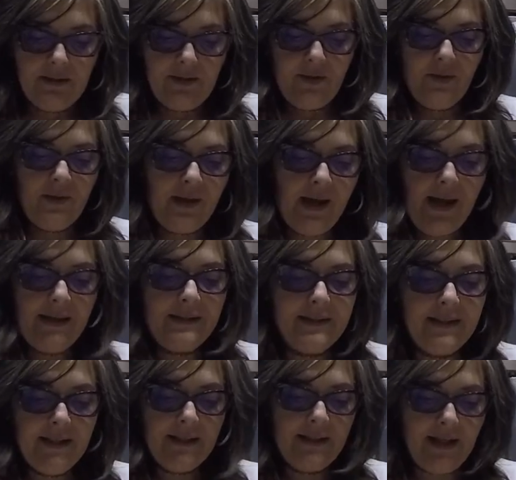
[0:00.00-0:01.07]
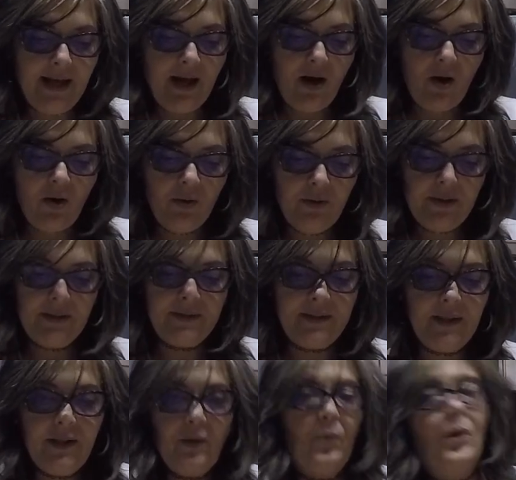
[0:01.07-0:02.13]
So the idea now is
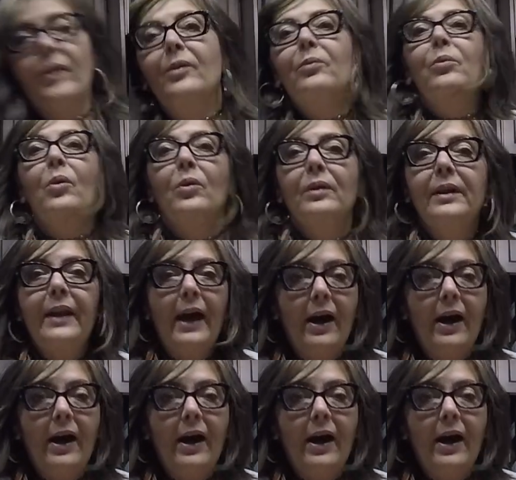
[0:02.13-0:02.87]
that you want to roll it